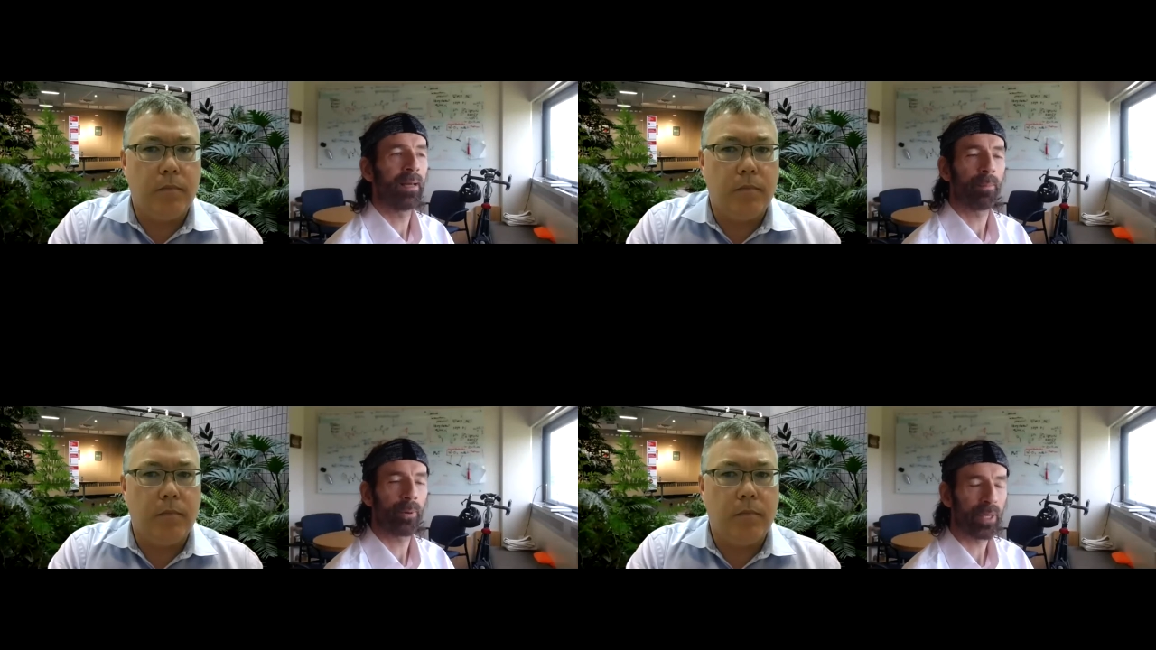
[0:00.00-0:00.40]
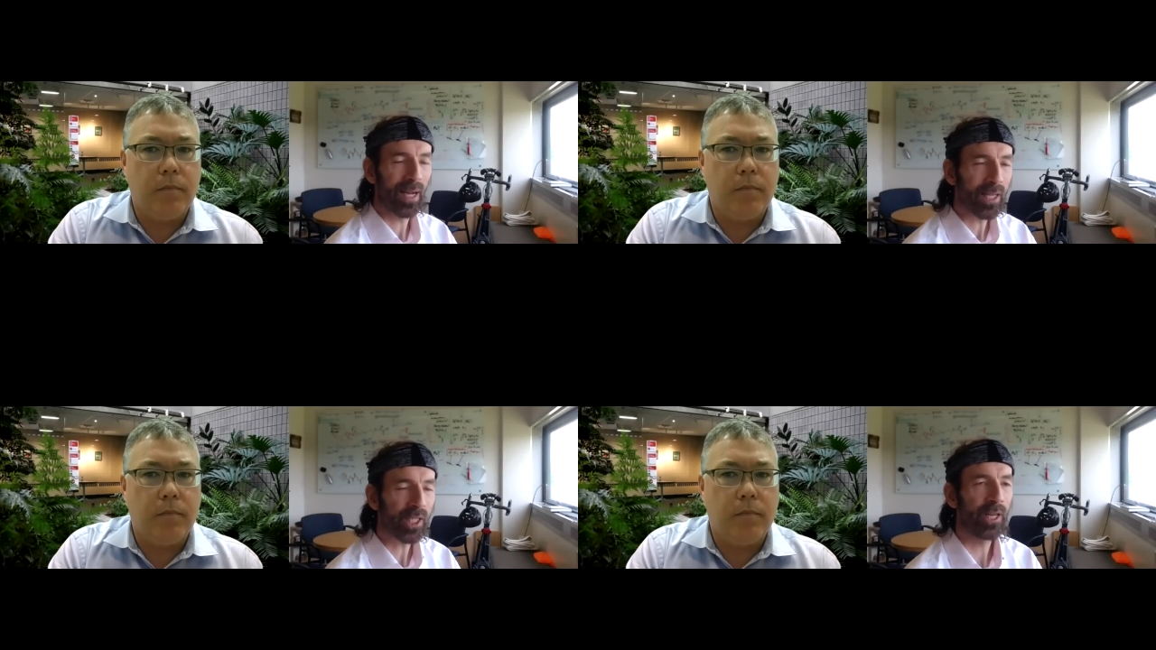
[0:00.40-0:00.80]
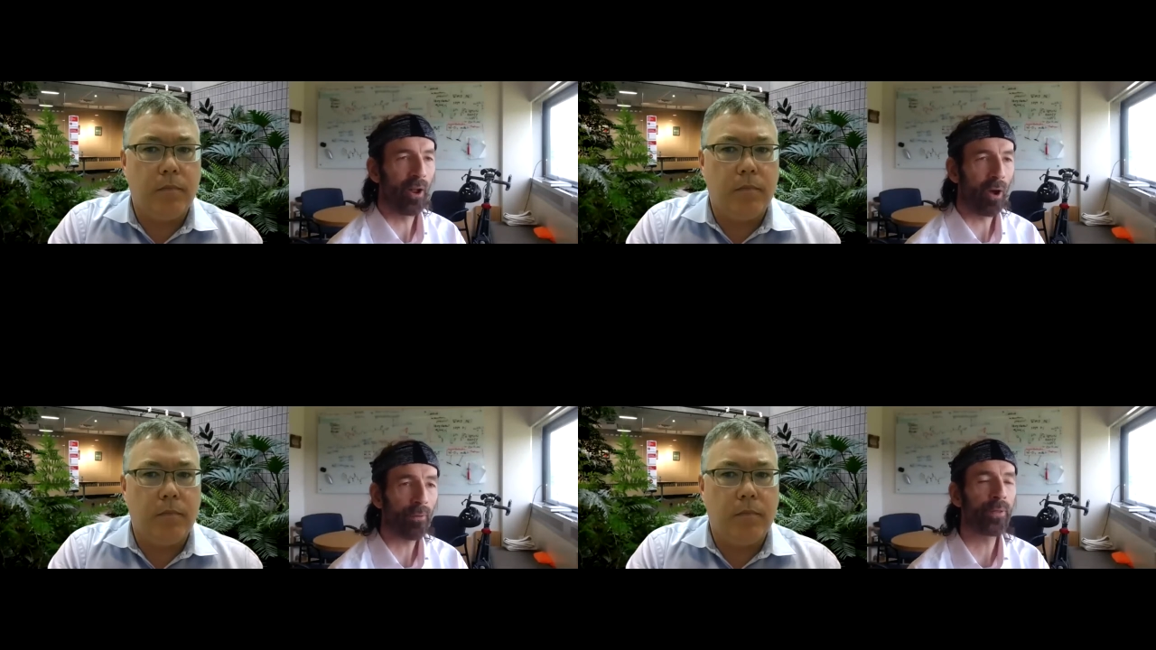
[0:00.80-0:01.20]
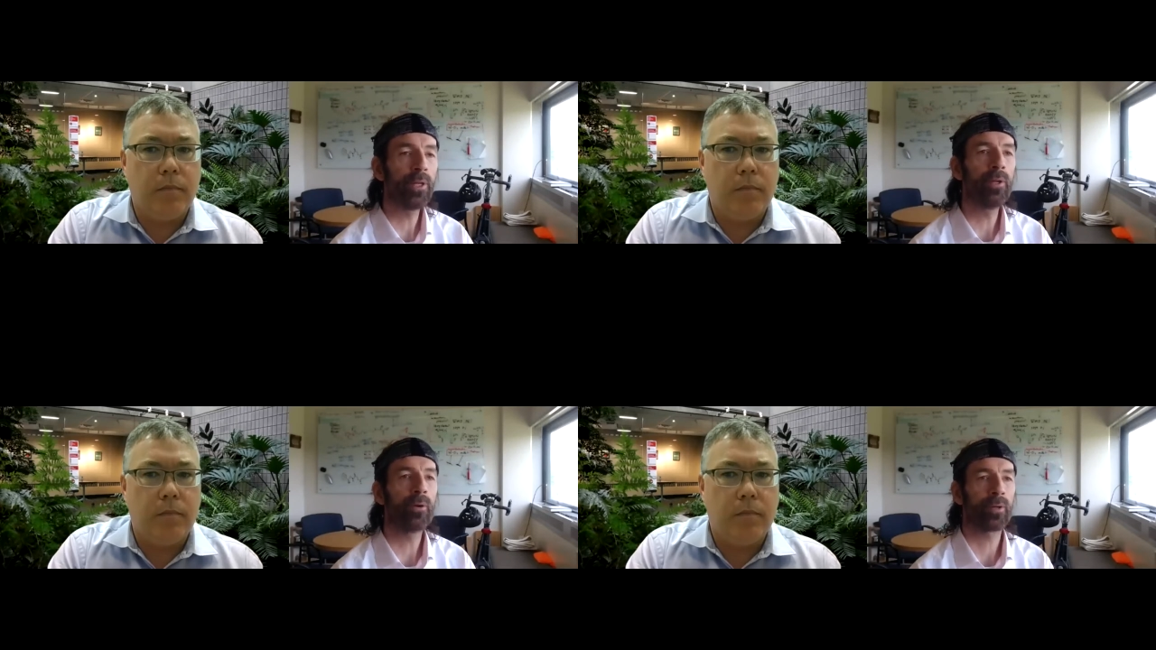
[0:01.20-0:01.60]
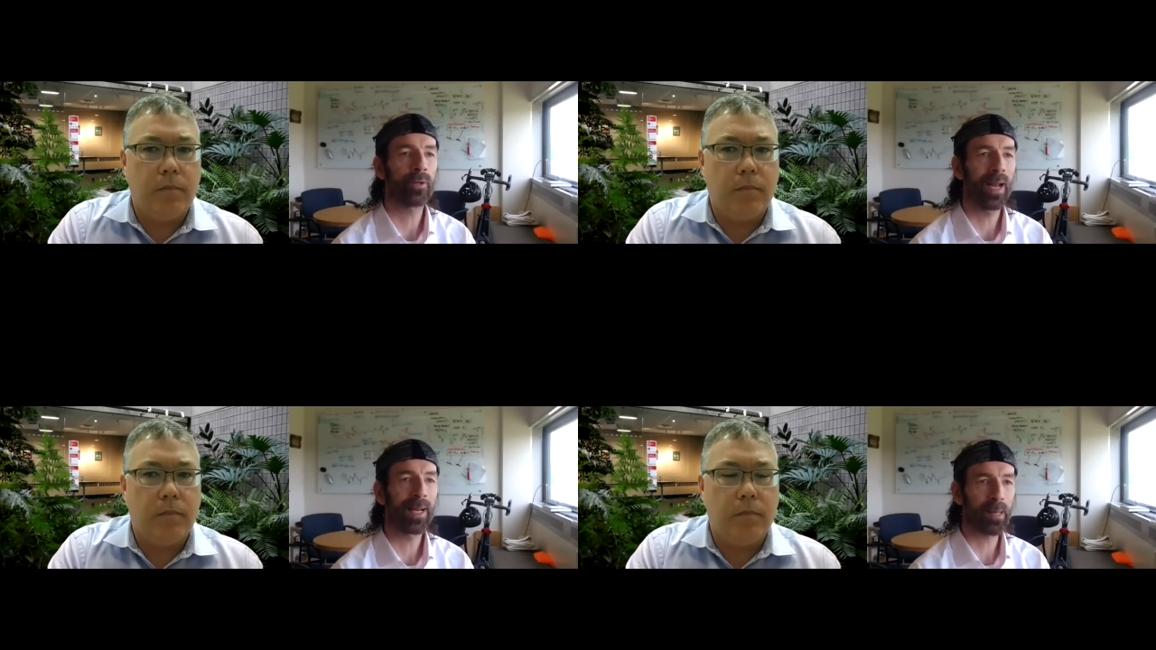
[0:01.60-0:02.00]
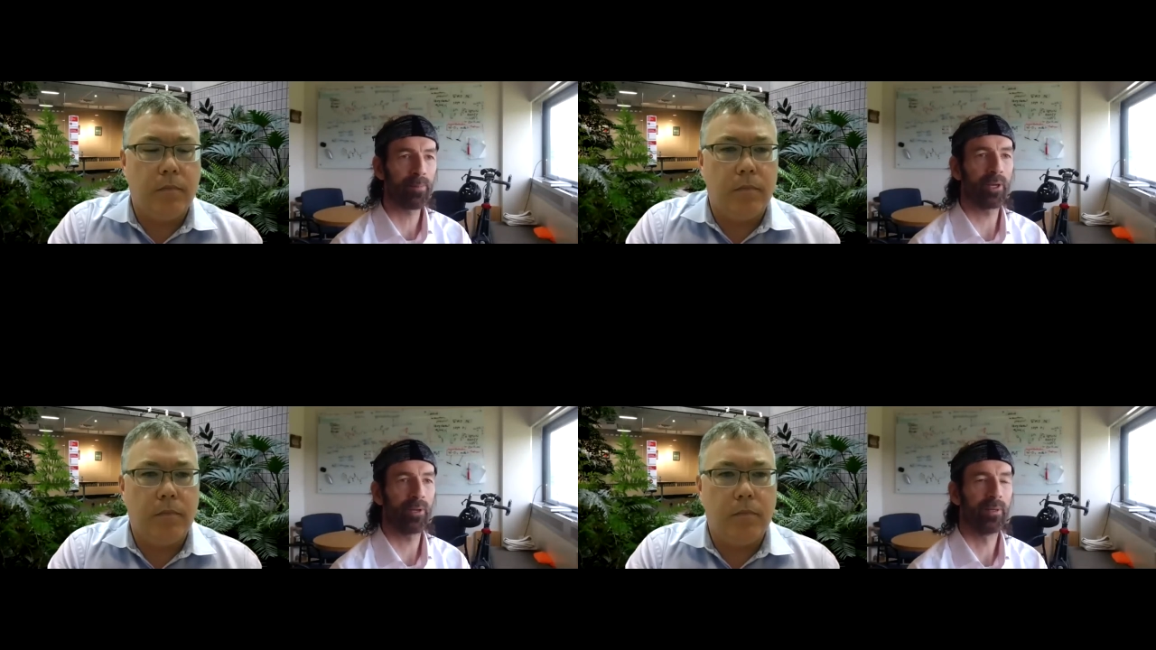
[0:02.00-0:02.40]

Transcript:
Speaker 1: production of the neurotransmitter